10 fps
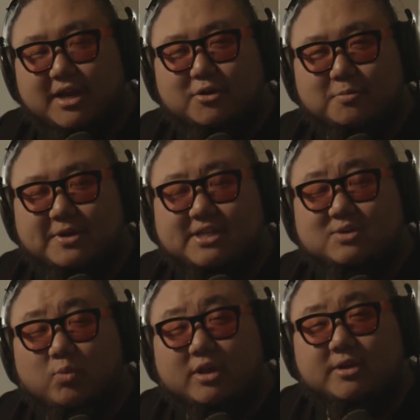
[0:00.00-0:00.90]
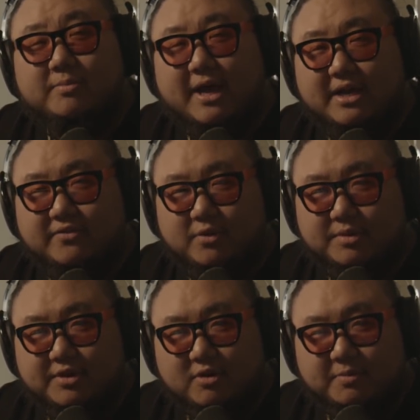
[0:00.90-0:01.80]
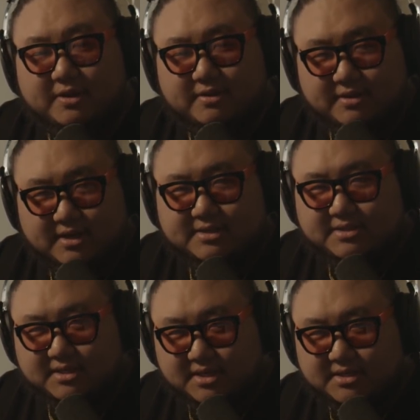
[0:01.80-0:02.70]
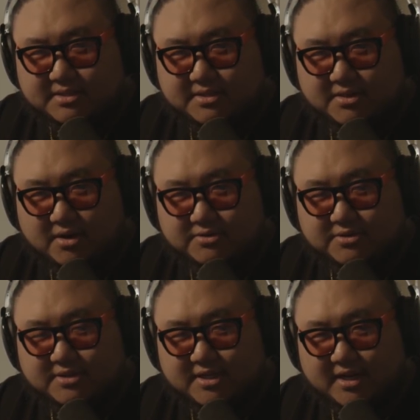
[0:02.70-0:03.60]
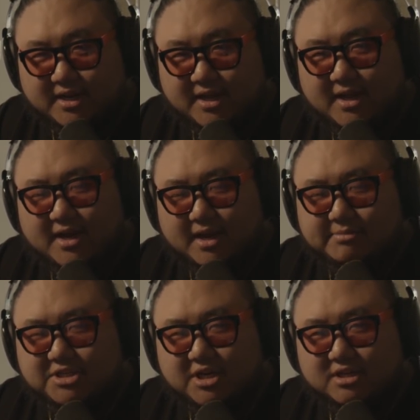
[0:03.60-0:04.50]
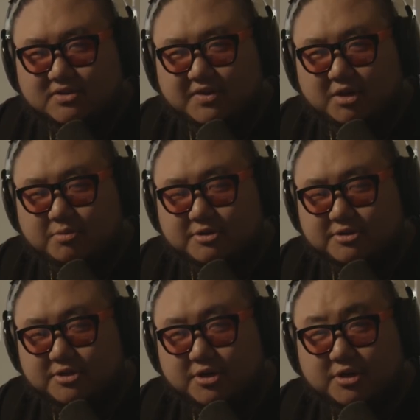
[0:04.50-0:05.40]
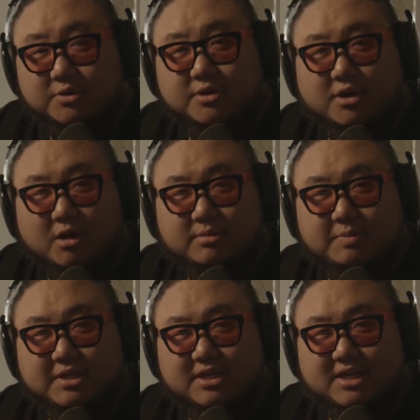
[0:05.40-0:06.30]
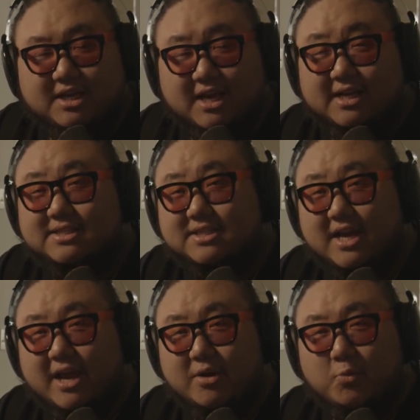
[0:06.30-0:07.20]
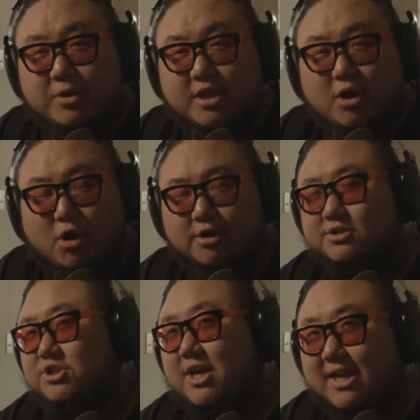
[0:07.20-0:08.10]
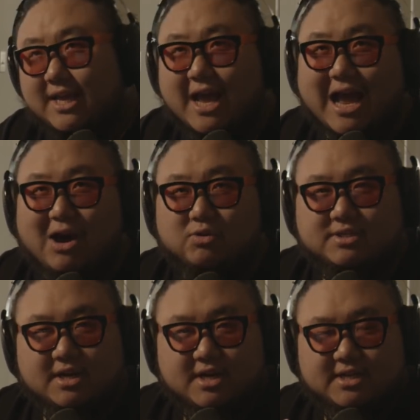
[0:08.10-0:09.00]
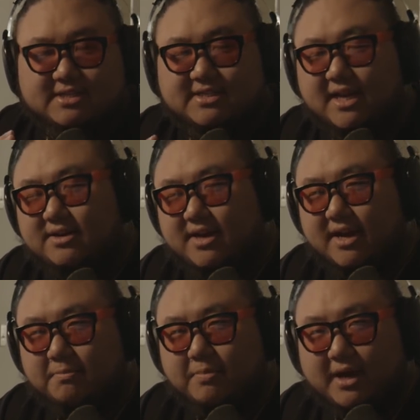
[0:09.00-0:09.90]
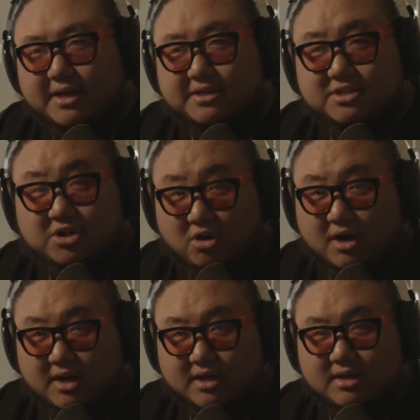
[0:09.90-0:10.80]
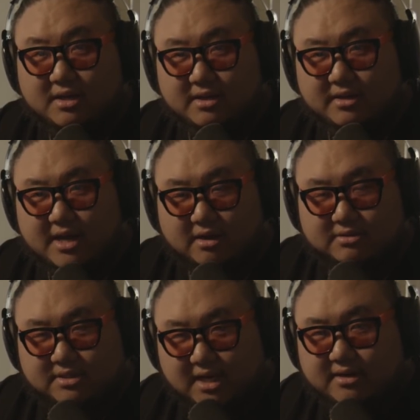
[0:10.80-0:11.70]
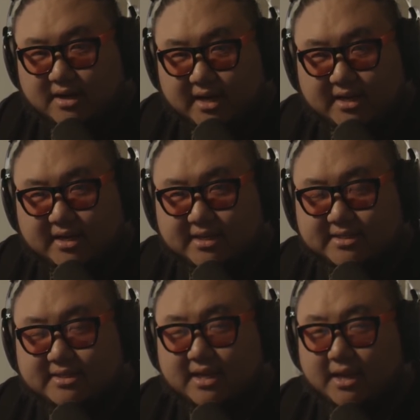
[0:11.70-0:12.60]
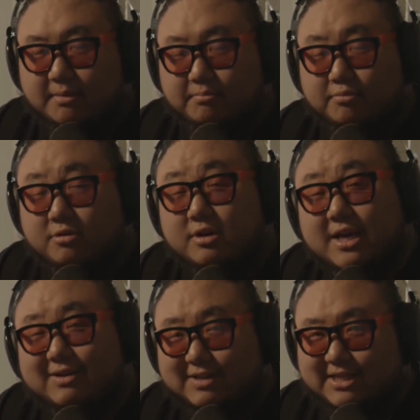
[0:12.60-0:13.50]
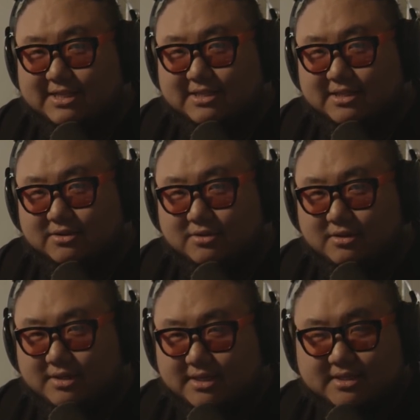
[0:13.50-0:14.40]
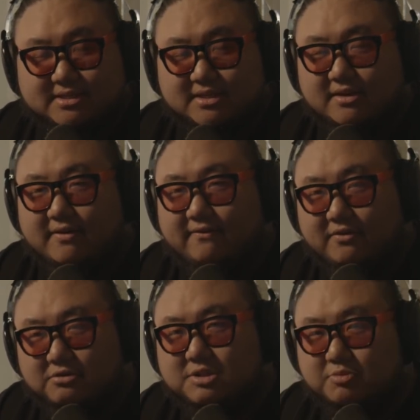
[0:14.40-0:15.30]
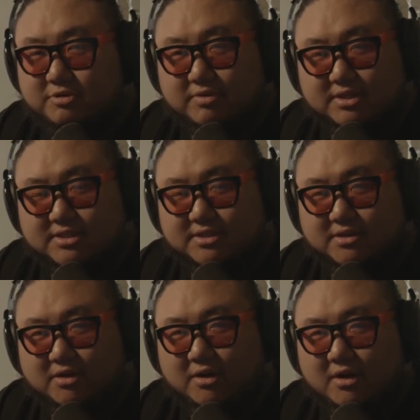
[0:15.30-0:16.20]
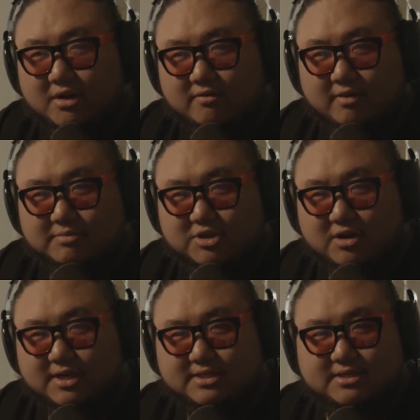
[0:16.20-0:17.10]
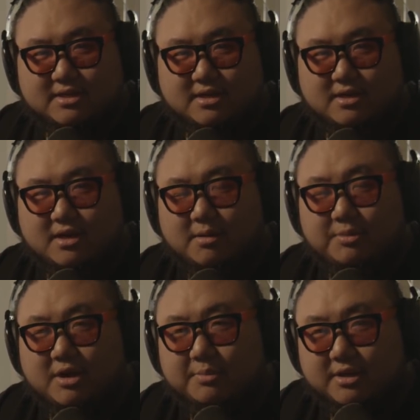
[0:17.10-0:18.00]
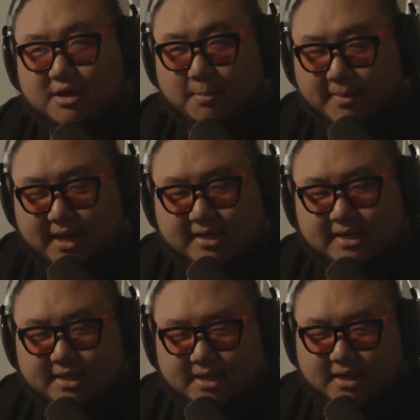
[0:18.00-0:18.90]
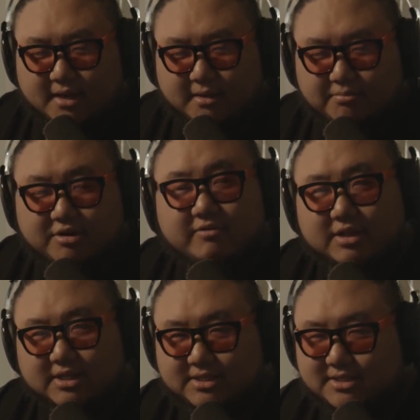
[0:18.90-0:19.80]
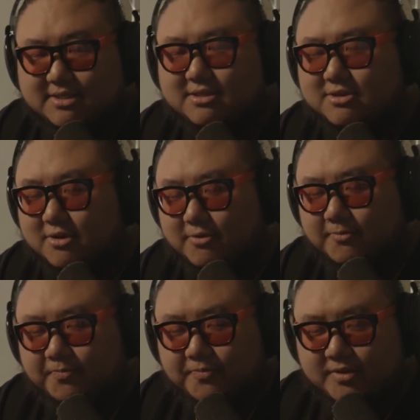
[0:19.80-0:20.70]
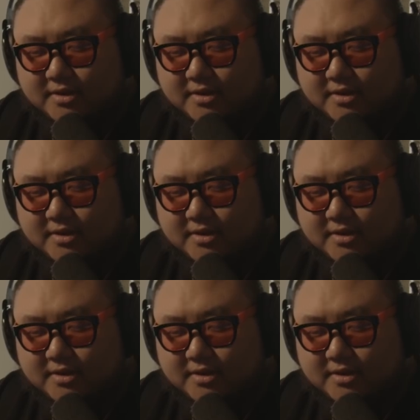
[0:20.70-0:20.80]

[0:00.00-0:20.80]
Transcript: Hey groupies, welcome back to Form Therapy. This is the Culture Study. I'm the channel's video producer. You can call me PD. And today we are checking out Stay Tonight by Chungha. Now, Stay Tonight is a pre-release single. It is the first pre-release single from Chungha's upcoming comeback. Pre-release. So